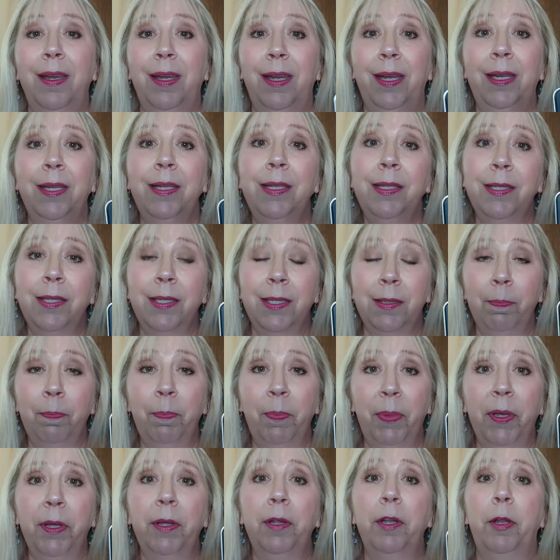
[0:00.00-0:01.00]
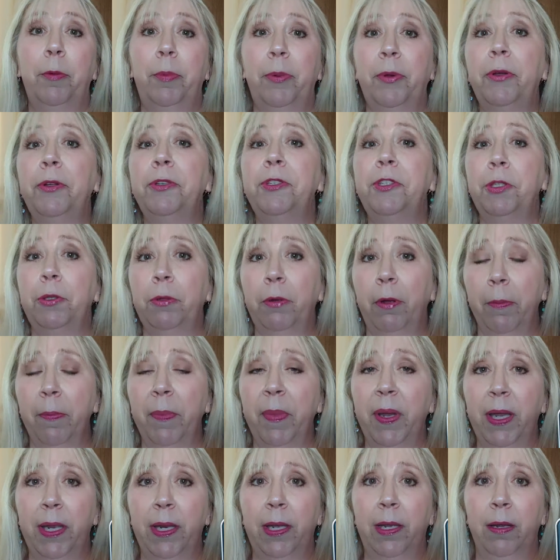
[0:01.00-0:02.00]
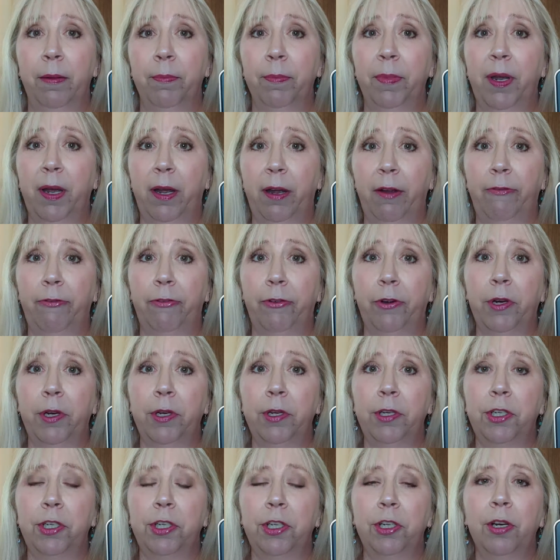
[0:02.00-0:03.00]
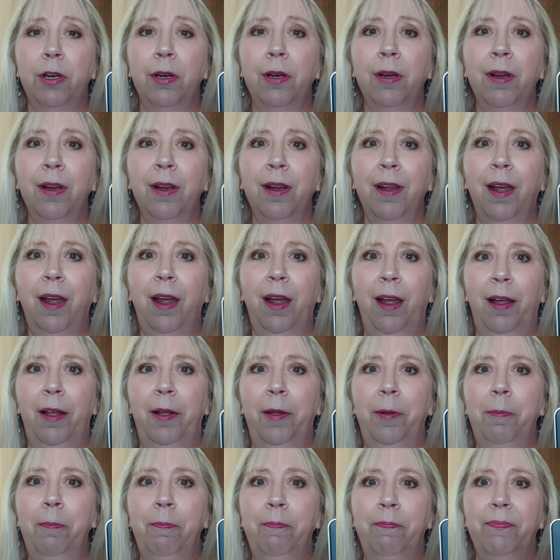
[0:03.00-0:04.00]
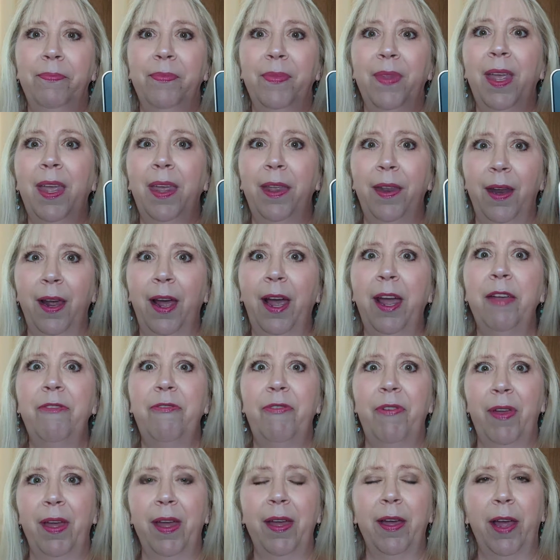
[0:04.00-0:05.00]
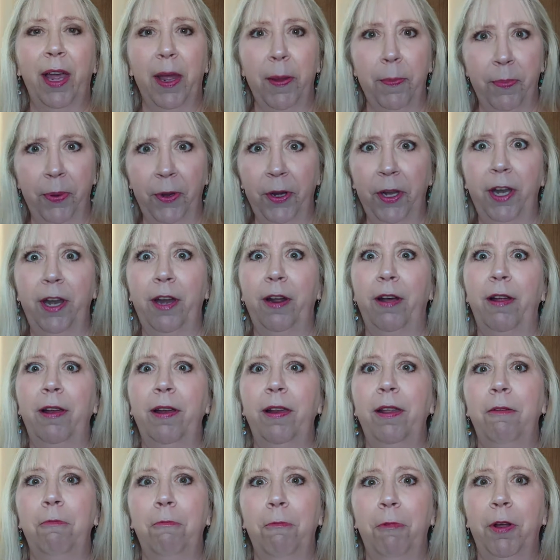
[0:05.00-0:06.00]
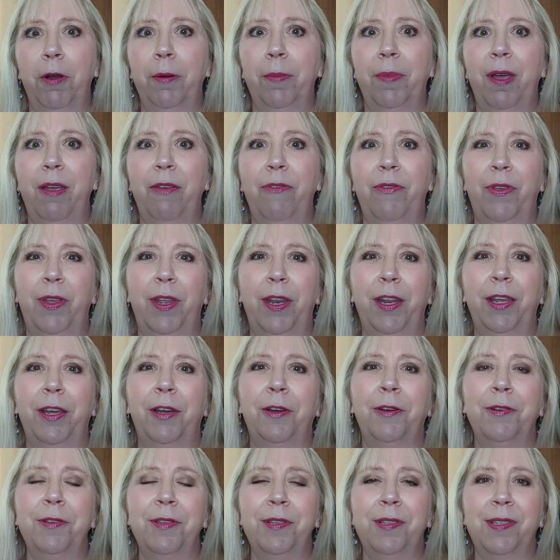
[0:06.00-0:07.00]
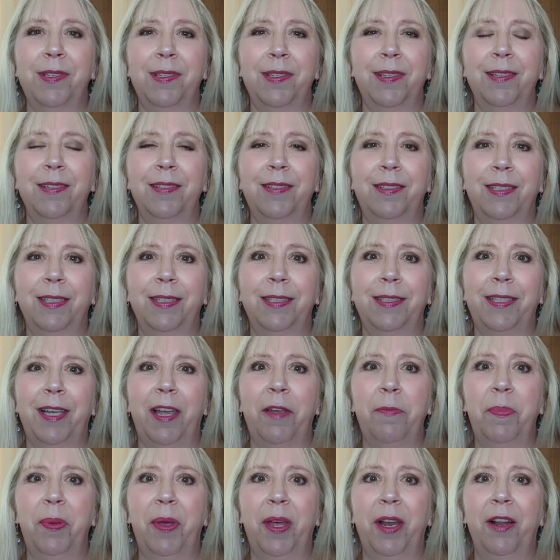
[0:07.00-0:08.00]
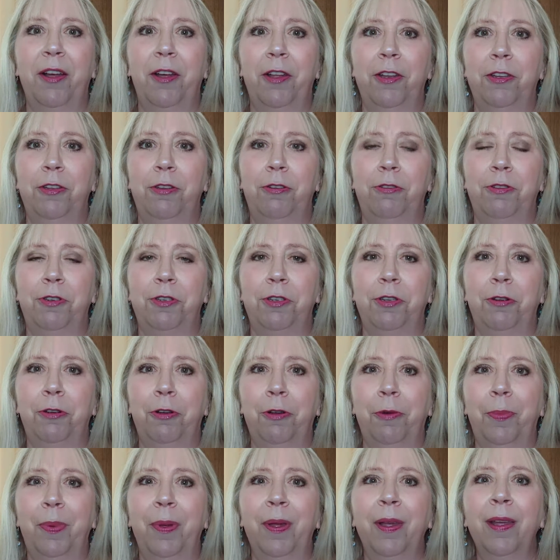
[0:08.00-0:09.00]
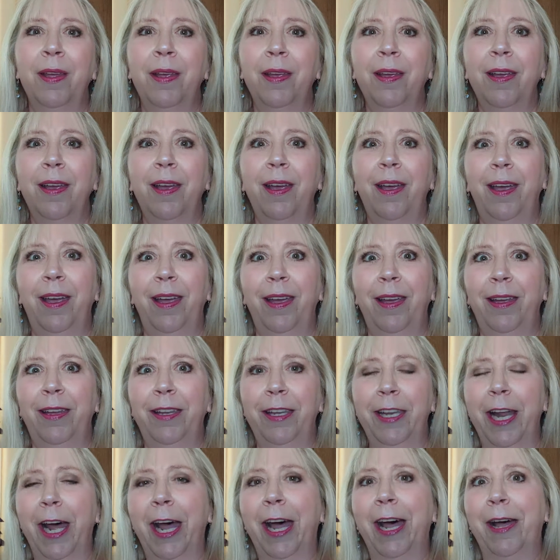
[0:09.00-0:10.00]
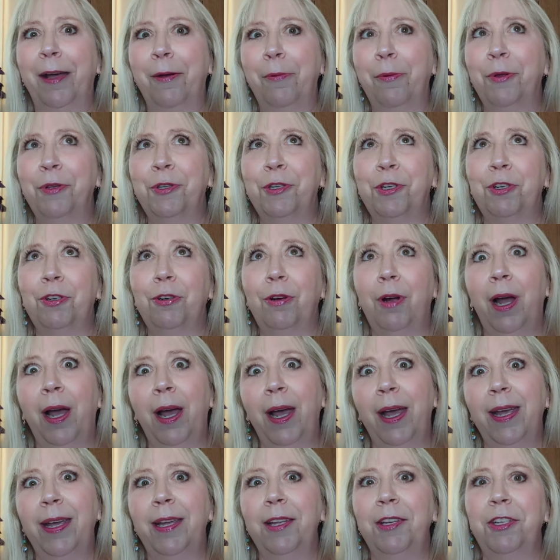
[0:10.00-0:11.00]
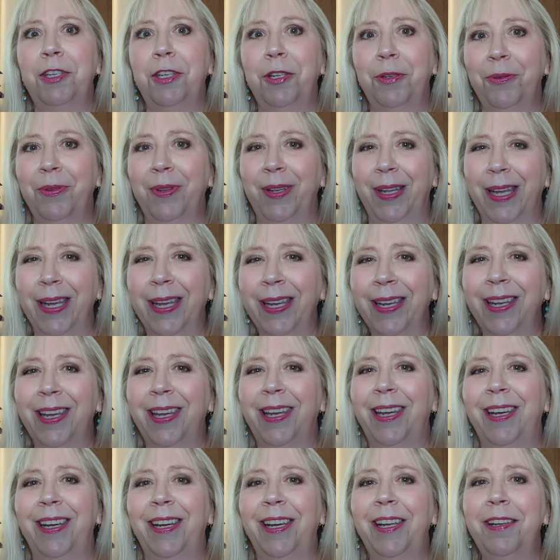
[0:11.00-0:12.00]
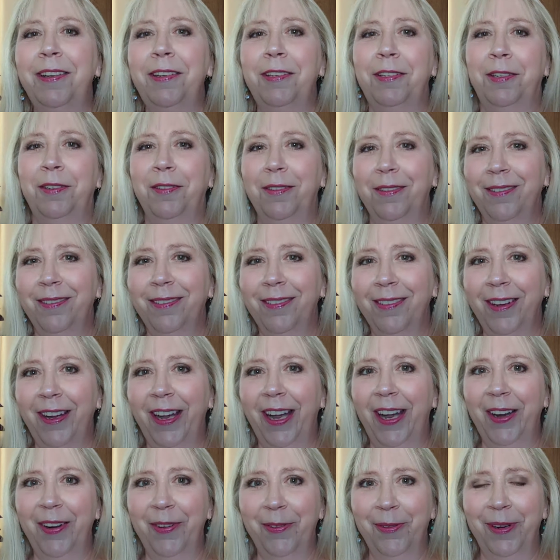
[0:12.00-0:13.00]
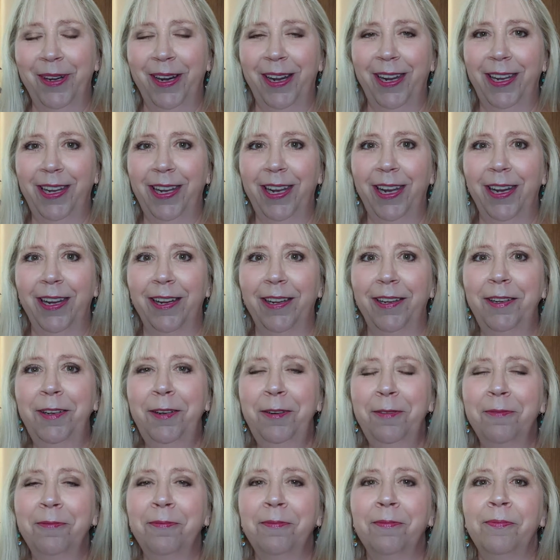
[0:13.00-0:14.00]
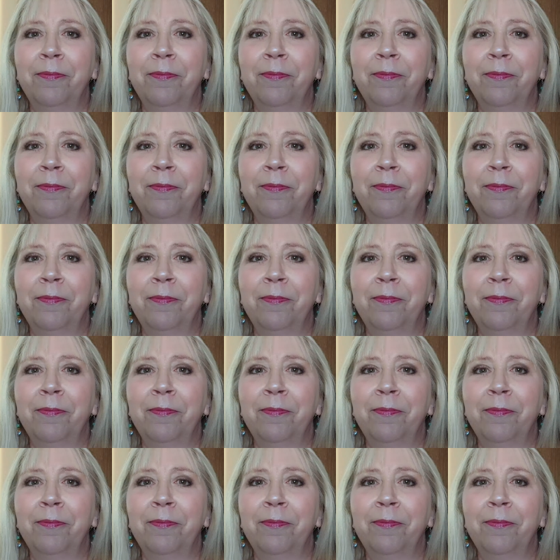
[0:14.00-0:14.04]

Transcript: It's buildable to a medium coverage. And I put it on in one of my videos since I've been on YouTube, and I will try to link it when I can.